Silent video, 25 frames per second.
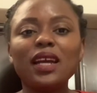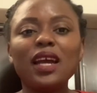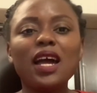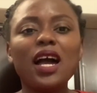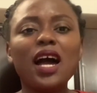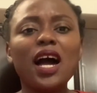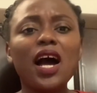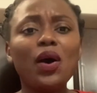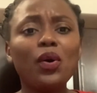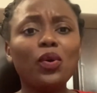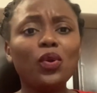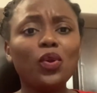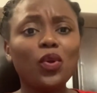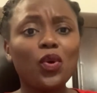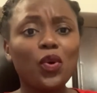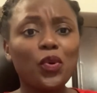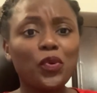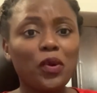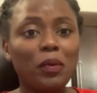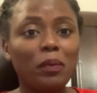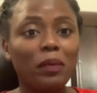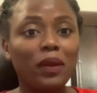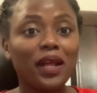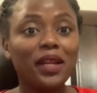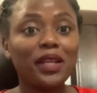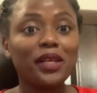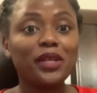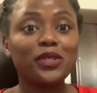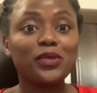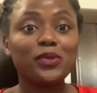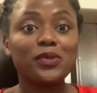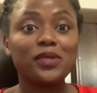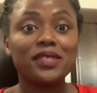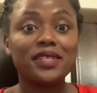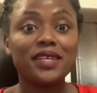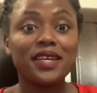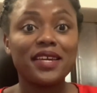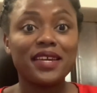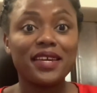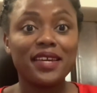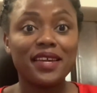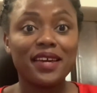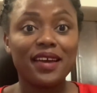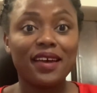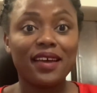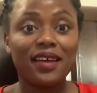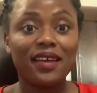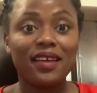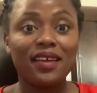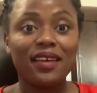how long you're planning to stay here.
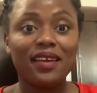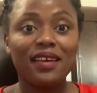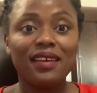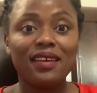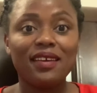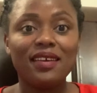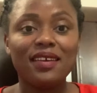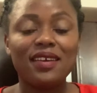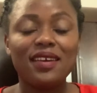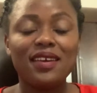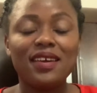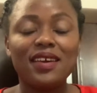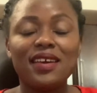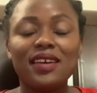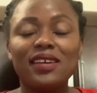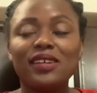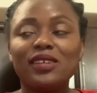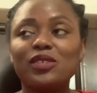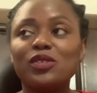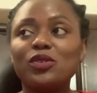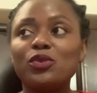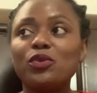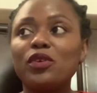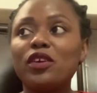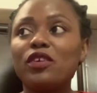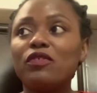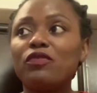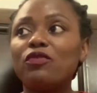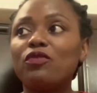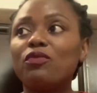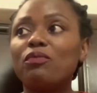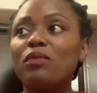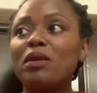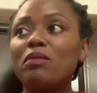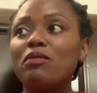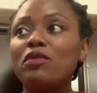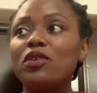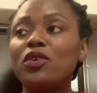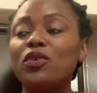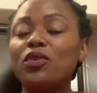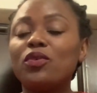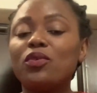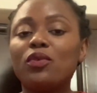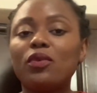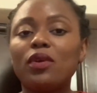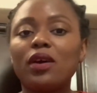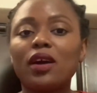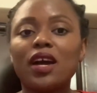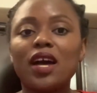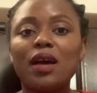So if maybe you
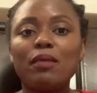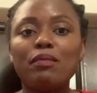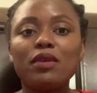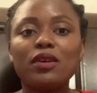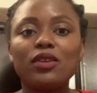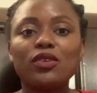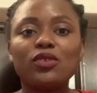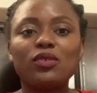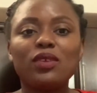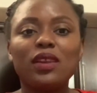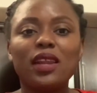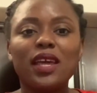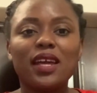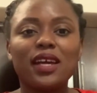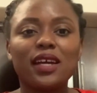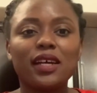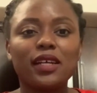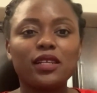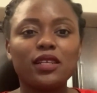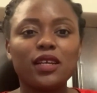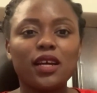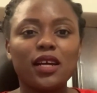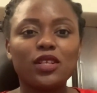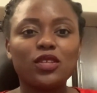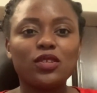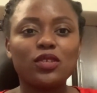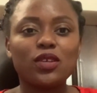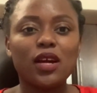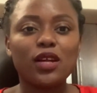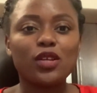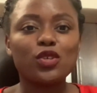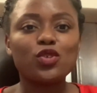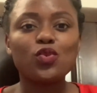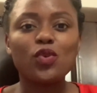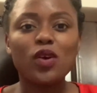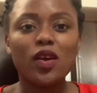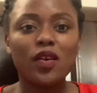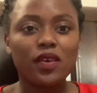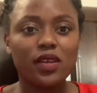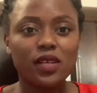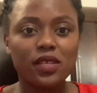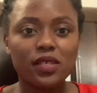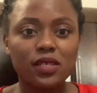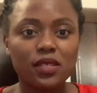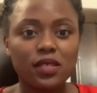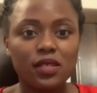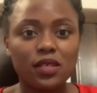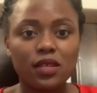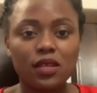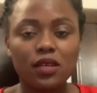are coming like a
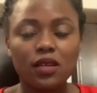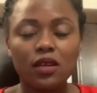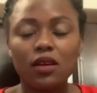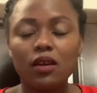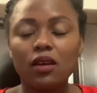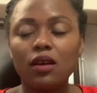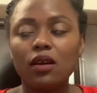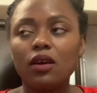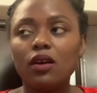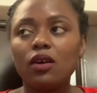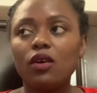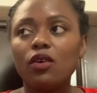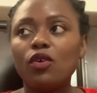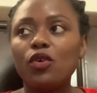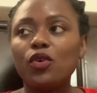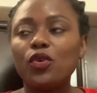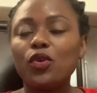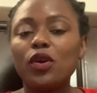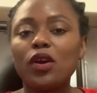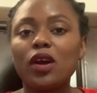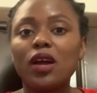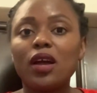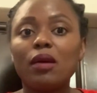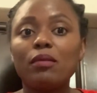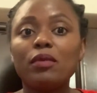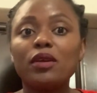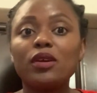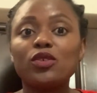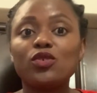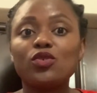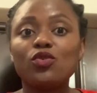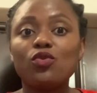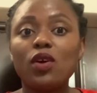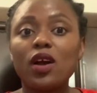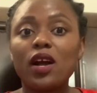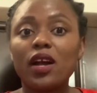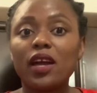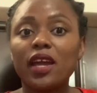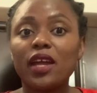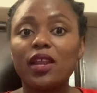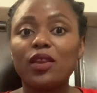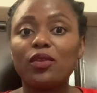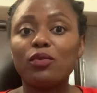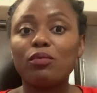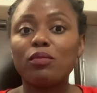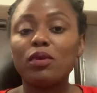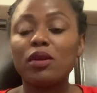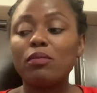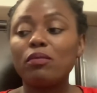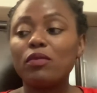tourist, or you're coming to work and
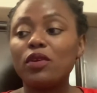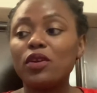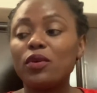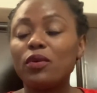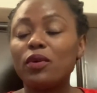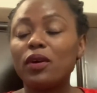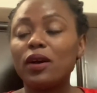maybe